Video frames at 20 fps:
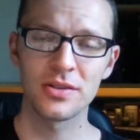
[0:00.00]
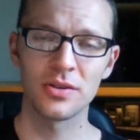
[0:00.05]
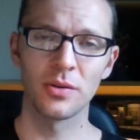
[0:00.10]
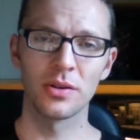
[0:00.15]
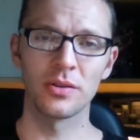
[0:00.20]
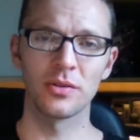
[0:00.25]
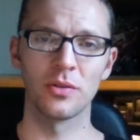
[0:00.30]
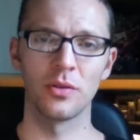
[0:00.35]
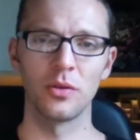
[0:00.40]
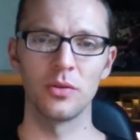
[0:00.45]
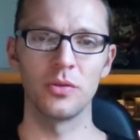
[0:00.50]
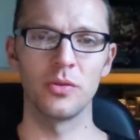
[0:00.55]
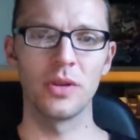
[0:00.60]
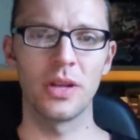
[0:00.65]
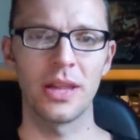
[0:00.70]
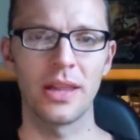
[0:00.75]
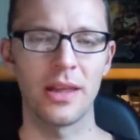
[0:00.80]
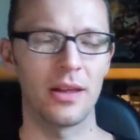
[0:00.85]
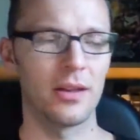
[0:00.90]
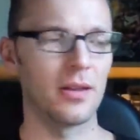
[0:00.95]
So I told you
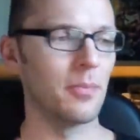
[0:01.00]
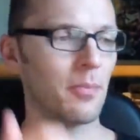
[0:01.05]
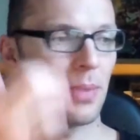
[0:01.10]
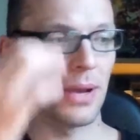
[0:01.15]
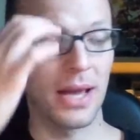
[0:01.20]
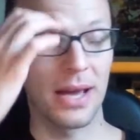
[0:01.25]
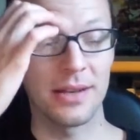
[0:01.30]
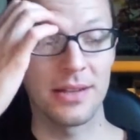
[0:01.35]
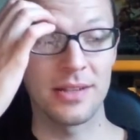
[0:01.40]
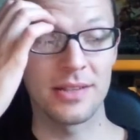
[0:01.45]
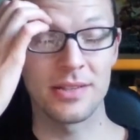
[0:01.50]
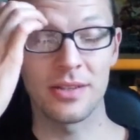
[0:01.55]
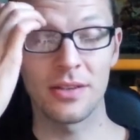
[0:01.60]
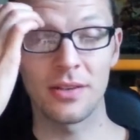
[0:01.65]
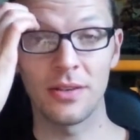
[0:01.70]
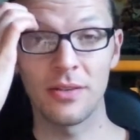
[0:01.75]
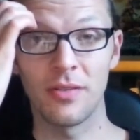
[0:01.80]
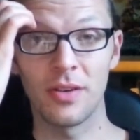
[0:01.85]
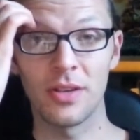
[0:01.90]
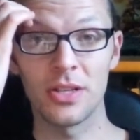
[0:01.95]
that the plan is
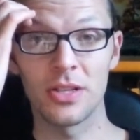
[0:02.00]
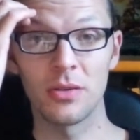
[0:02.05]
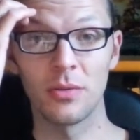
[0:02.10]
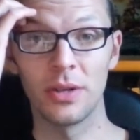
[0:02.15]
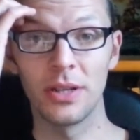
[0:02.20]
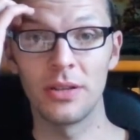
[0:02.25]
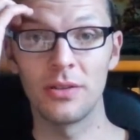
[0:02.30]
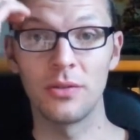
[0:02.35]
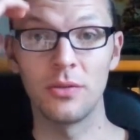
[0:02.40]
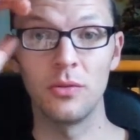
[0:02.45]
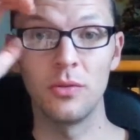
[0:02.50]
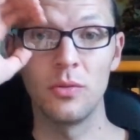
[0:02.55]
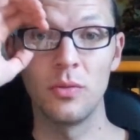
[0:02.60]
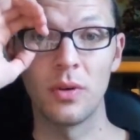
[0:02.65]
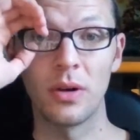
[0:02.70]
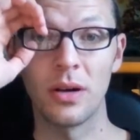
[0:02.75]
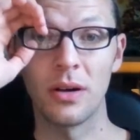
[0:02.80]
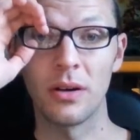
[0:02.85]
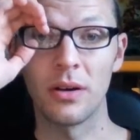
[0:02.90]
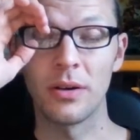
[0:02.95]
eventually to
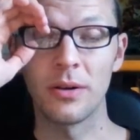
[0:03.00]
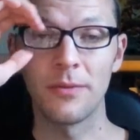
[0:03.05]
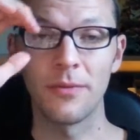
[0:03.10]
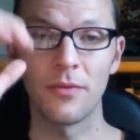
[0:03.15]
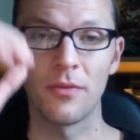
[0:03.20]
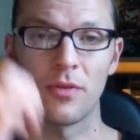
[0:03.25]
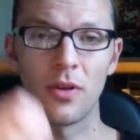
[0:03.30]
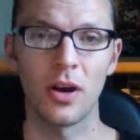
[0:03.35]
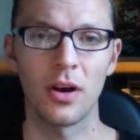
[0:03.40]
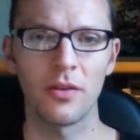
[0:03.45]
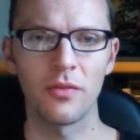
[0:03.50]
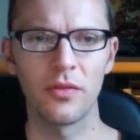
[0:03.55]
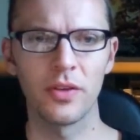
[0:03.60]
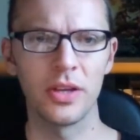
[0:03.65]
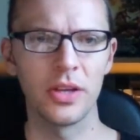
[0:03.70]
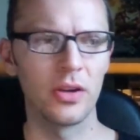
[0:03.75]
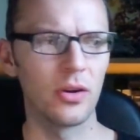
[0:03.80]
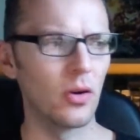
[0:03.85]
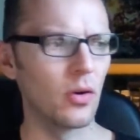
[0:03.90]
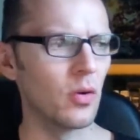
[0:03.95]
do a vlog
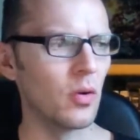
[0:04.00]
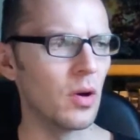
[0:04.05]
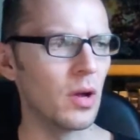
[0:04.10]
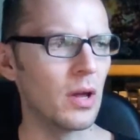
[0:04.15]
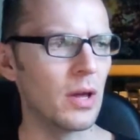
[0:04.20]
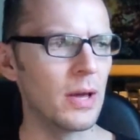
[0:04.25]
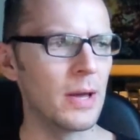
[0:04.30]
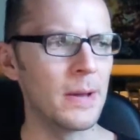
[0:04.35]
video